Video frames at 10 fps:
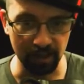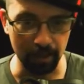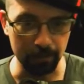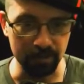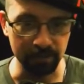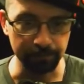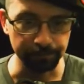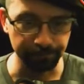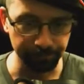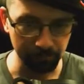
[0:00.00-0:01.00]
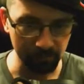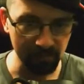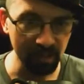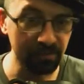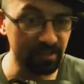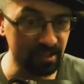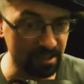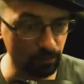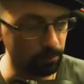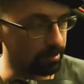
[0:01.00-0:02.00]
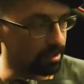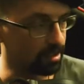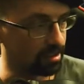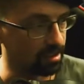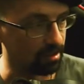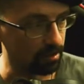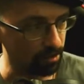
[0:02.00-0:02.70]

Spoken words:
option, this would be the